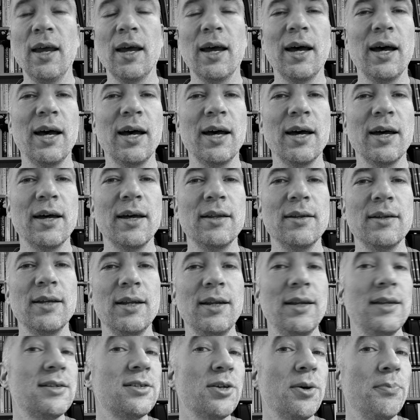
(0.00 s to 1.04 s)
and it
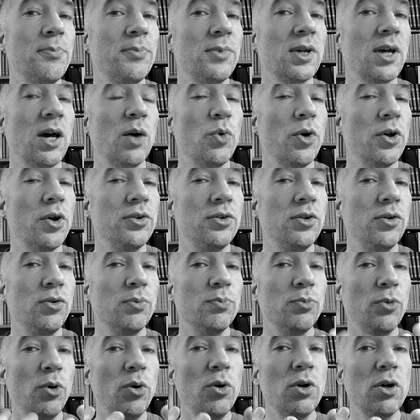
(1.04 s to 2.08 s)
is something I want to do
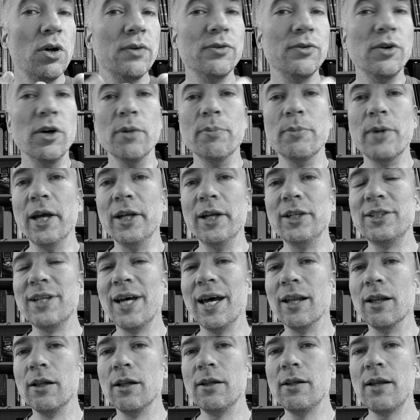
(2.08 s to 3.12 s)
more of on my
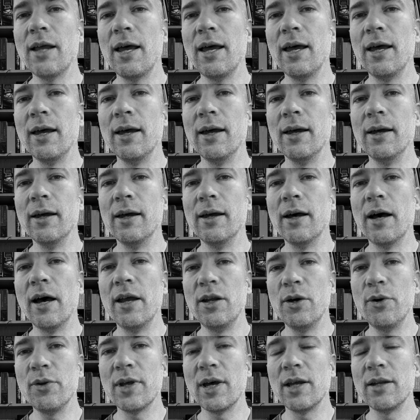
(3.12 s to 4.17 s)
channel. I
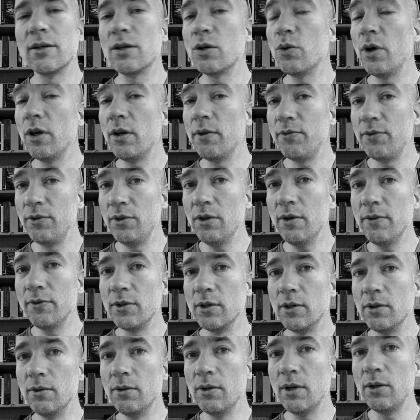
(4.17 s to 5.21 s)
know that quite a few of
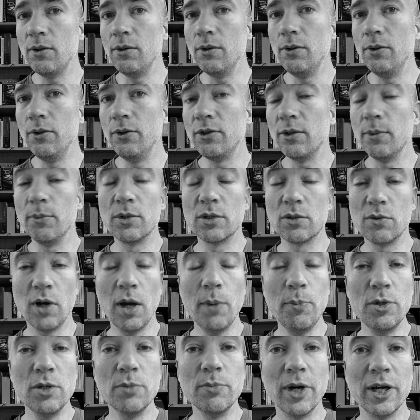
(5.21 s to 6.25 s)
you who
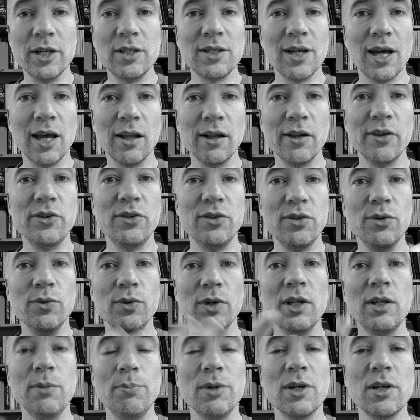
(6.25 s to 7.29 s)
subscribe to my channel do
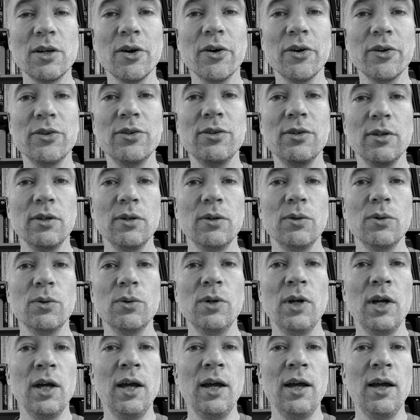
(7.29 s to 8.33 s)
it because you
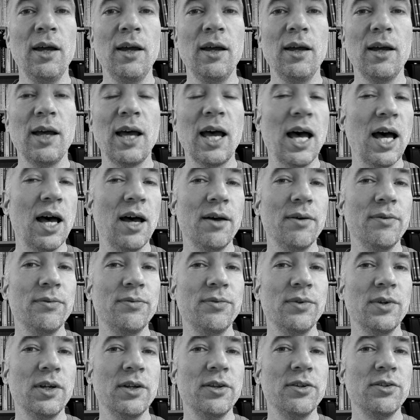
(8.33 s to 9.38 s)
have
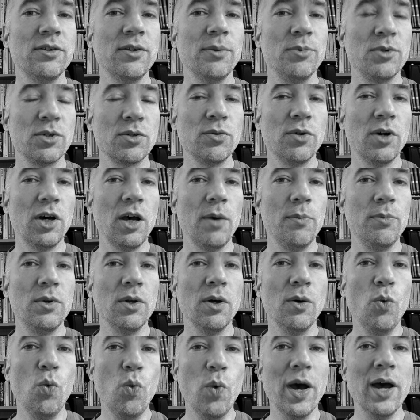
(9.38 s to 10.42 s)
subscribed
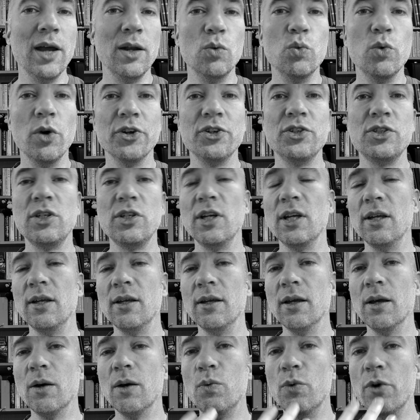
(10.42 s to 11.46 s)
when
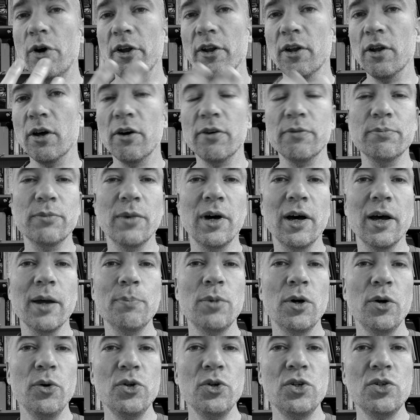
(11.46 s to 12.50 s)
watching one of my
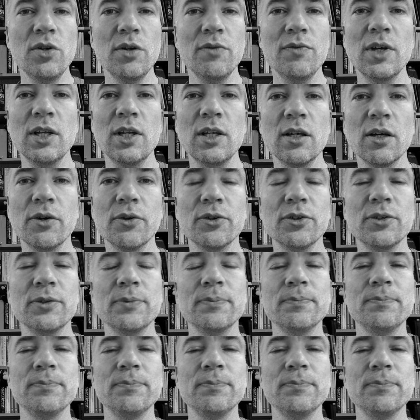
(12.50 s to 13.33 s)
poetry videos.